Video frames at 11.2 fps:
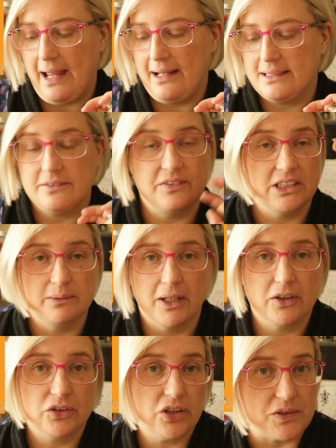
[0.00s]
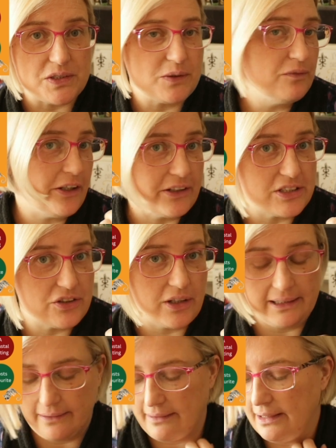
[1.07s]
ate Vegemite on toast a very
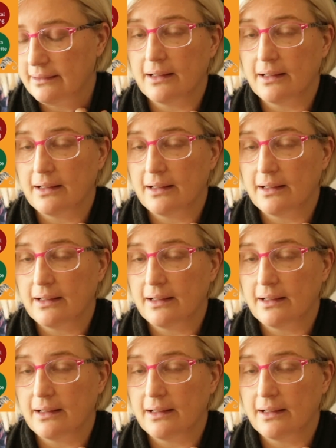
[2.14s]
Australian thing